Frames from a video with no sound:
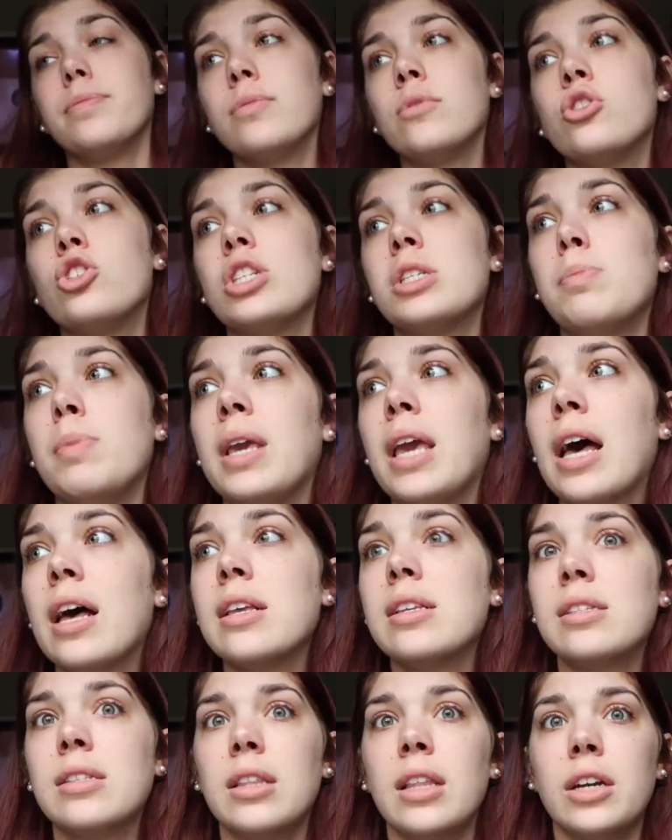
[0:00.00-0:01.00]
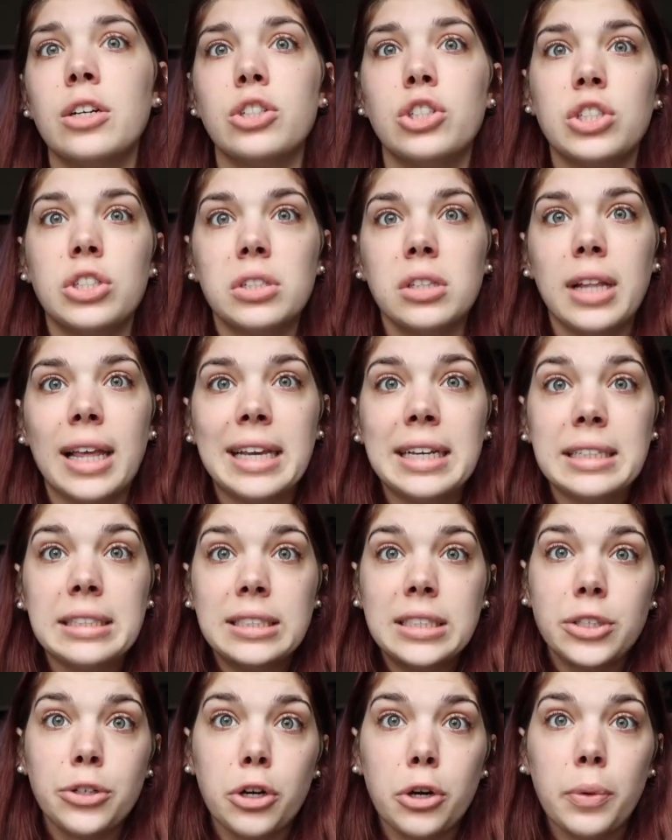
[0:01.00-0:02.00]
just because there's like
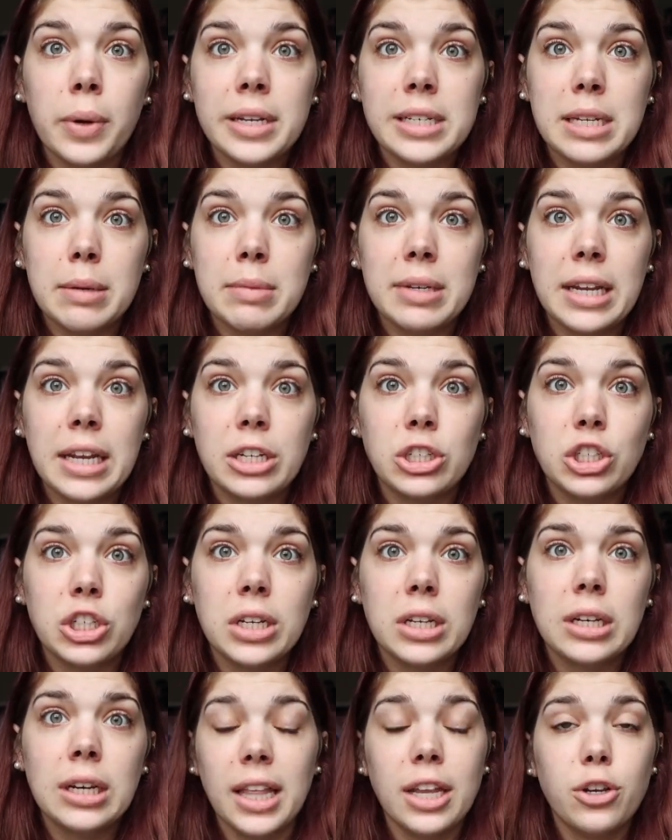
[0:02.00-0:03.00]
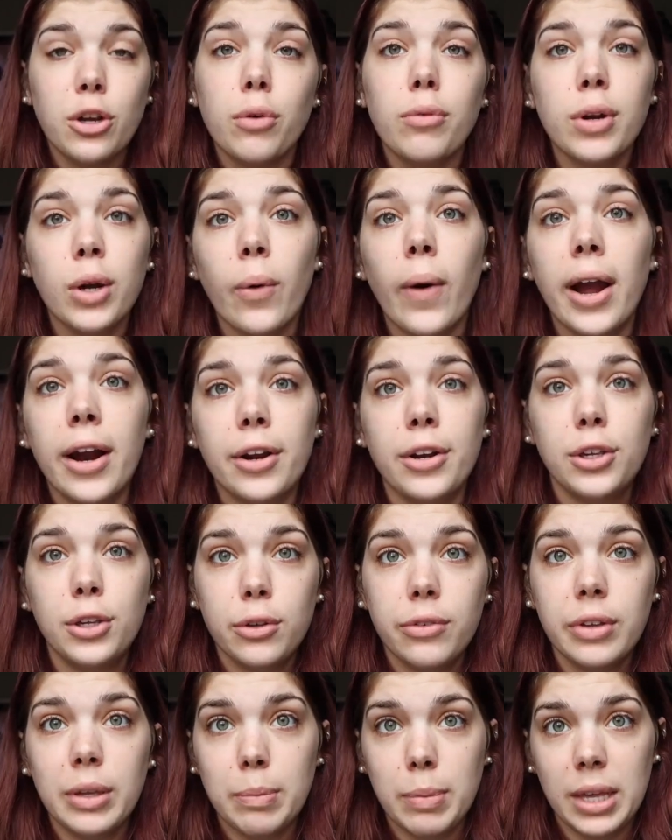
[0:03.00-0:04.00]
zero intimidation. They don't require
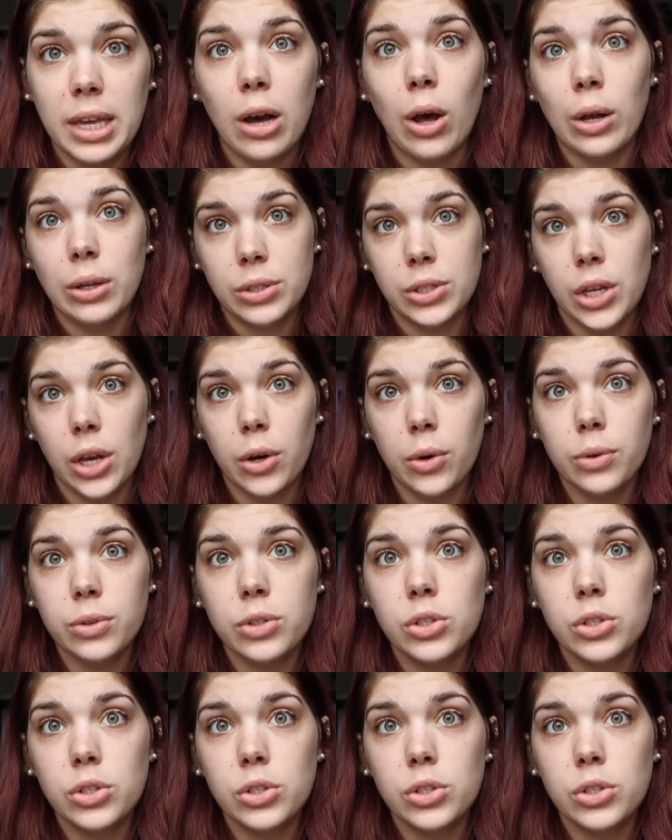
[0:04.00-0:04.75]
UVB also.